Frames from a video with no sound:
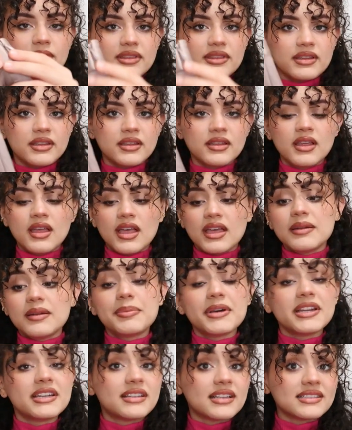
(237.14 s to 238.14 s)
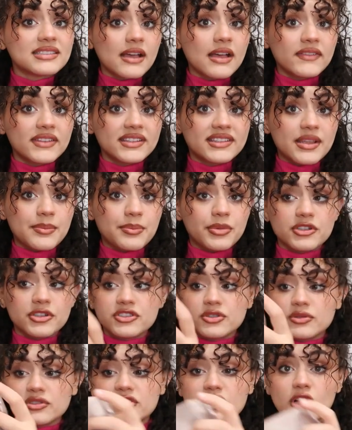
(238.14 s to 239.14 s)
with the, and but it does have a zipper,
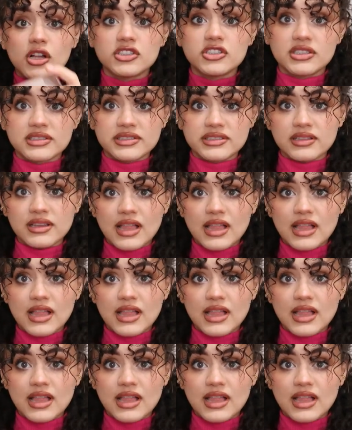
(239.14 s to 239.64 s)
so it's not just